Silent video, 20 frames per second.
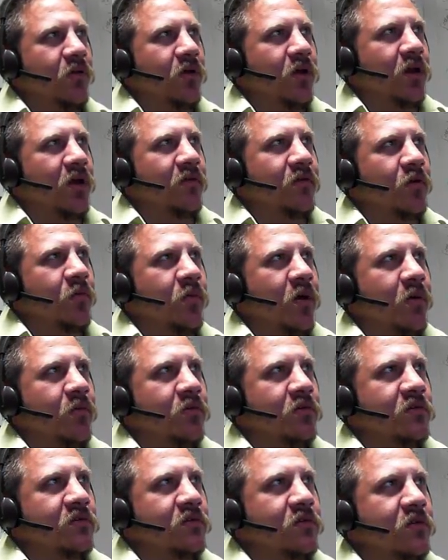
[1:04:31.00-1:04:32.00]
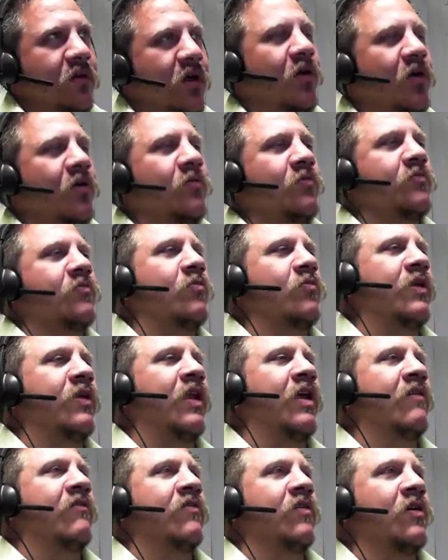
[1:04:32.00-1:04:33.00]
We don't have no bubbles. Oh, we
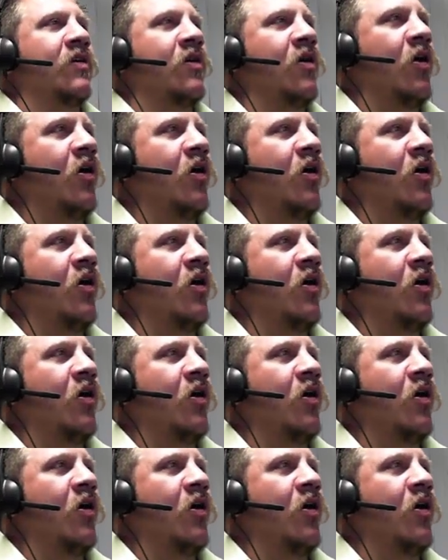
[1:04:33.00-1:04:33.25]
never